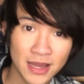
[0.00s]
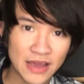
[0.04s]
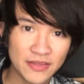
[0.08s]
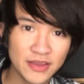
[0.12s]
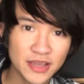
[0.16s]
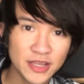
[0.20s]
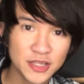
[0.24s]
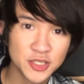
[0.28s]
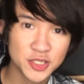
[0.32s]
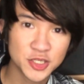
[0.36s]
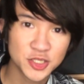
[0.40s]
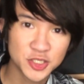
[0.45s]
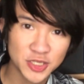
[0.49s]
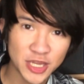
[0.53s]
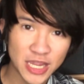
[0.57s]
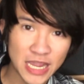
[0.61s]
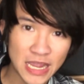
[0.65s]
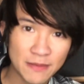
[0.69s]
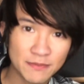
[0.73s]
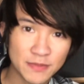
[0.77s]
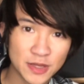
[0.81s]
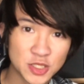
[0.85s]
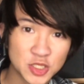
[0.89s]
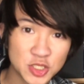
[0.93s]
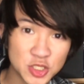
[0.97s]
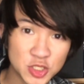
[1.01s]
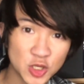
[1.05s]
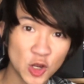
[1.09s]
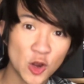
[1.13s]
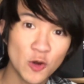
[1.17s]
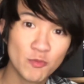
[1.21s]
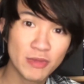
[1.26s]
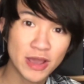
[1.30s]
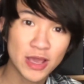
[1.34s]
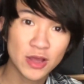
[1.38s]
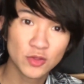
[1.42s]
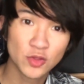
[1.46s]
I think it's a shame that
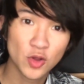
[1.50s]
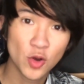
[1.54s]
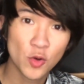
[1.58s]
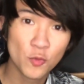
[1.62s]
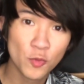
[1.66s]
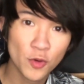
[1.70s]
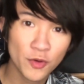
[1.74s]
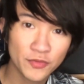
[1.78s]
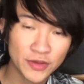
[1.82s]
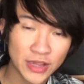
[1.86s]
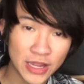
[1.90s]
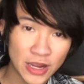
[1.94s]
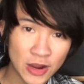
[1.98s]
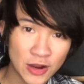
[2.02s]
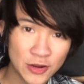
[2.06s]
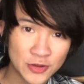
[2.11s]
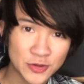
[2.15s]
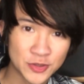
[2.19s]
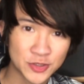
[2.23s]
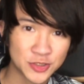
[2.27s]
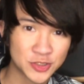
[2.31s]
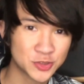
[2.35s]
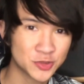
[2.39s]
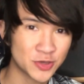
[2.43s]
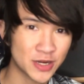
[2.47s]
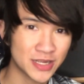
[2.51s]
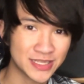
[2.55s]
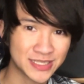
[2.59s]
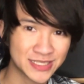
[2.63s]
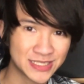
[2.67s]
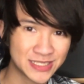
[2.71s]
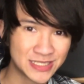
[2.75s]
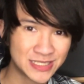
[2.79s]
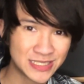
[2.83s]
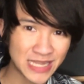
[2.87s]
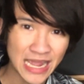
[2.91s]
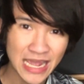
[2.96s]
so many lone wolf characters try to
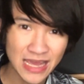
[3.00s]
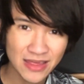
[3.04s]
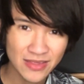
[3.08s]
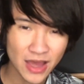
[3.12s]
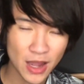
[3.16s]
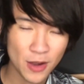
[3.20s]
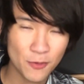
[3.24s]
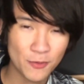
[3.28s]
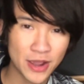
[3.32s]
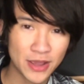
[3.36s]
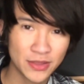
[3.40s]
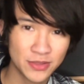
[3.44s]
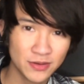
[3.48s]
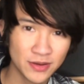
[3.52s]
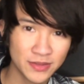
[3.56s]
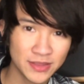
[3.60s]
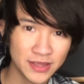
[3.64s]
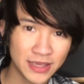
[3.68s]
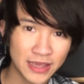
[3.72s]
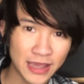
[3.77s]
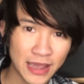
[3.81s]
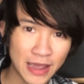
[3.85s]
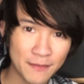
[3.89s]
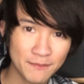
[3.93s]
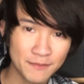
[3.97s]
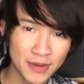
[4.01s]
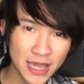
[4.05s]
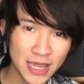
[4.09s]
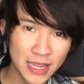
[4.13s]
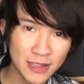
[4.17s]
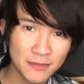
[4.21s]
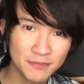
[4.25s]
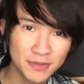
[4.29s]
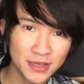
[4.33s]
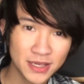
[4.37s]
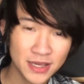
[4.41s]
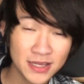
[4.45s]
stay that way throughout the
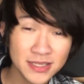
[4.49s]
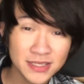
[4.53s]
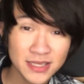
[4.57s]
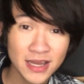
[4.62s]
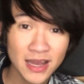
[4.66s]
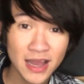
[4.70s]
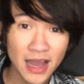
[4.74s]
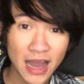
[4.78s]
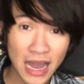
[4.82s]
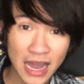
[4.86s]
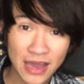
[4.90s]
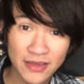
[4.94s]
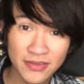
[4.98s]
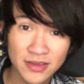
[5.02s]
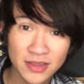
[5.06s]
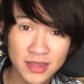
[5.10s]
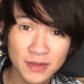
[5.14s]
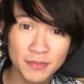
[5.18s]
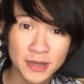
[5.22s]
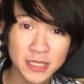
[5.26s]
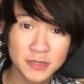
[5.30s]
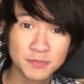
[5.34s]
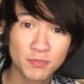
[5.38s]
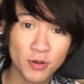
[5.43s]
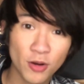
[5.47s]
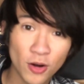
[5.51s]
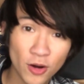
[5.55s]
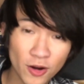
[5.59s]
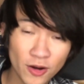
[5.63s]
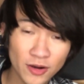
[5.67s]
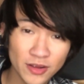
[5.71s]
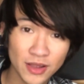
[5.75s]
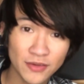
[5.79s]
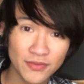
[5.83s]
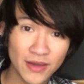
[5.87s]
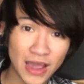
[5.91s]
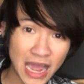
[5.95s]
campaign, because I think the best
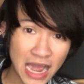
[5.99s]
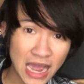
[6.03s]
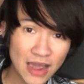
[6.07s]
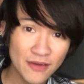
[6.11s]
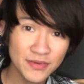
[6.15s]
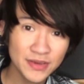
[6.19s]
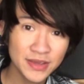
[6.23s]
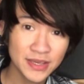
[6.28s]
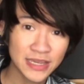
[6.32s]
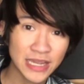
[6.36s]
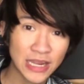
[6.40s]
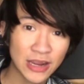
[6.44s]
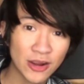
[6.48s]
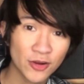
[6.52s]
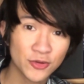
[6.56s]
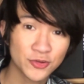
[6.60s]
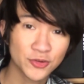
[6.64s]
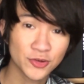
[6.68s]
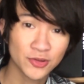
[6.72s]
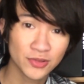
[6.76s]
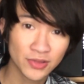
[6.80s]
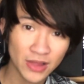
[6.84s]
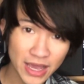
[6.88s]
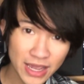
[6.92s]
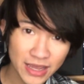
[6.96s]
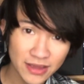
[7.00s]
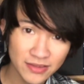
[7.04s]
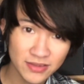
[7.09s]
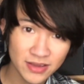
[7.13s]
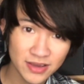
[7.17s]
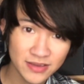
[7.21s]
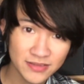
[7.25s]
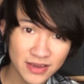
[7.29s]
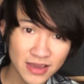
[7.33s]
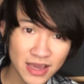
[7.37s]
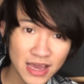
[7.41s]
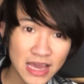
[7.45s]
part of having a character like
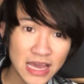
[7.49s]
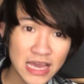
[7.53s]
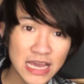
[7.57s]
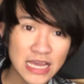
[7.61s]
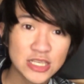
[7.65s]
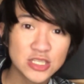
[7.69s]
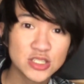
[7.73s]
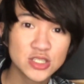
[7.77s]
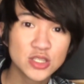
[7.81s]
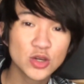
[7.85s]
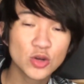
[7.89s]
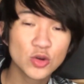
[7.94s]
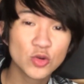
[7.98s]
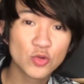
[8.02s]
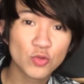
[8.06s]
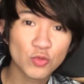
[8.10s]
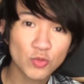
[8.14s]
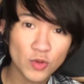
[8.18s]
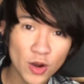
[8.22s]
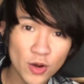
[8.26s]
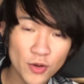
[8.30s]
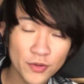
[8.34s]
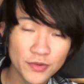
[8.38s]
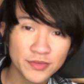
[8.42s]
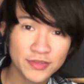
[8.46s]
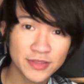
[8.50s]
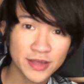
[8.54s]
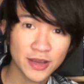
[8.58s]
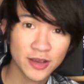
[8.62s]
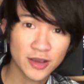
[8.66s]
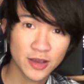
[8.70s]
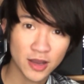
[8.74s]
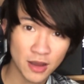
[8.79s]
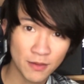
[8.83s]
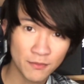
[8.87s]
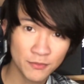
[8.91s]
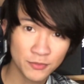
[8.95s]
this is the growth
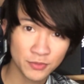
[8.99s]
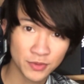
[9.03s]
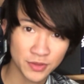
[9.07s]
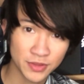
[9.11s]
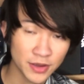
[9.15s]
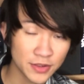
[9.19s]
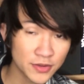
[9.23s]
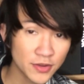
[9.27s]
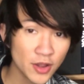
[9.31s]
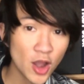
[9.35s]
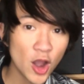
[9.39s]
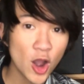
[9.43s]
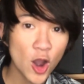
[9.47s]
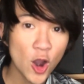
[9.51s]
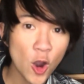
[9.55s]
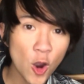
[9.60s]
that comes with it.